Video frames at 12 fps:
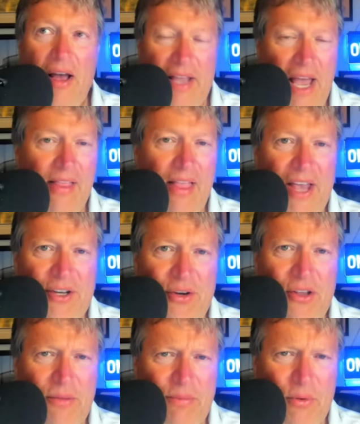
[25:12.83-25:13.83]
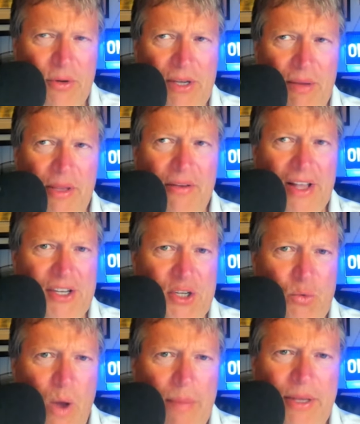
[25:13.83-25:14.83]
Yeah, last year the Brewers, I believe, got
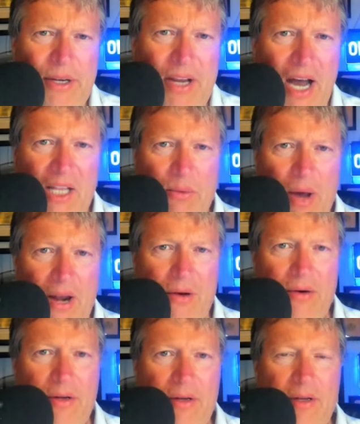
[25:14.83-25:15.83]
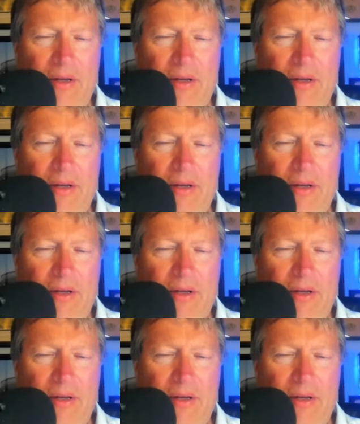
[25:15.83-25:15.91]
swept in Colorado.